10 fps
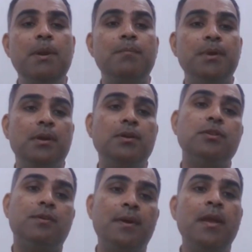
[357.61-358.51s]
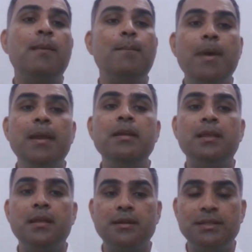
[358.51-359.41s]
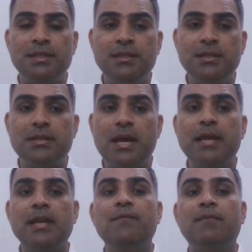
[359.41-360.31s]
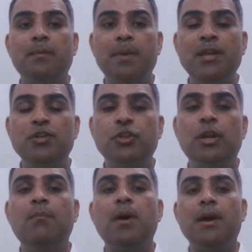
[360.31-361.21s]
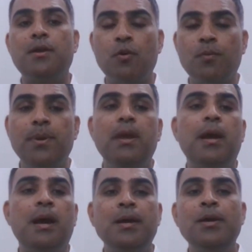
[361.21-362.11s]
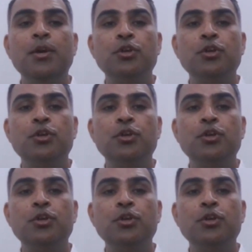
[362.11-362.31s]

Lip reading: but because of many other diseases like inflammation, myopia.